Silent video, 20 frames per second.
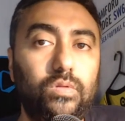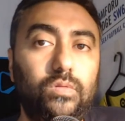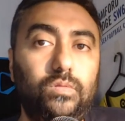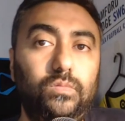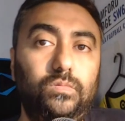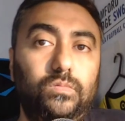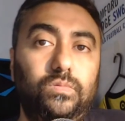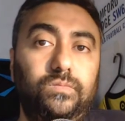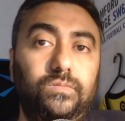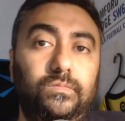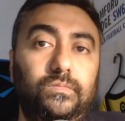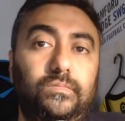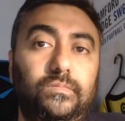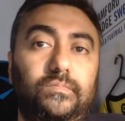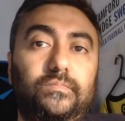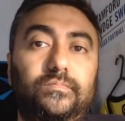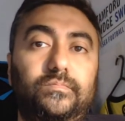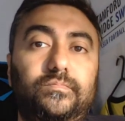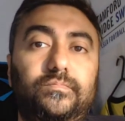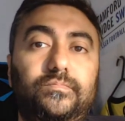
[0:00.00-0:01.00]

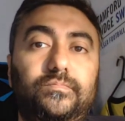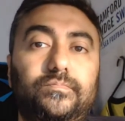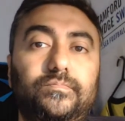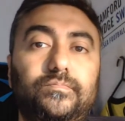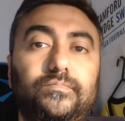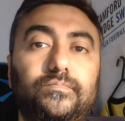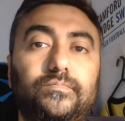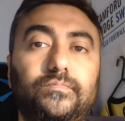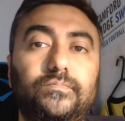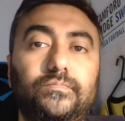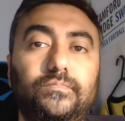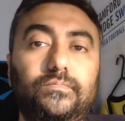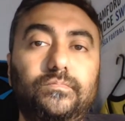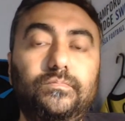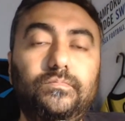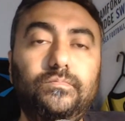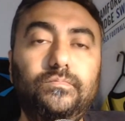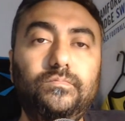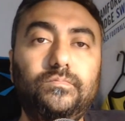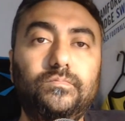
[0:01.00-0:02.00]
(no one is talking)